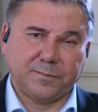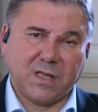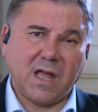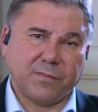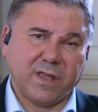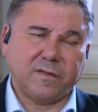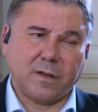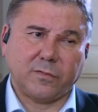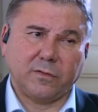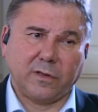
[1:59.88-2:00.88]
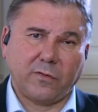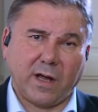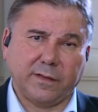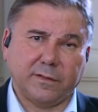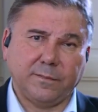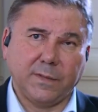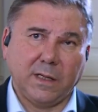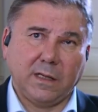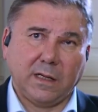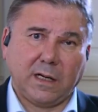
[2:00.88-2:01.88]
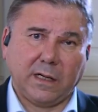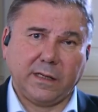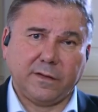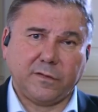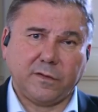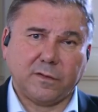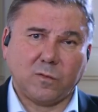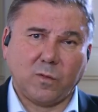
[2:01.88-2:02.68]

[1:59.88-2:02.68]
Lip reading: Yeah, he's absolutely right. In a certain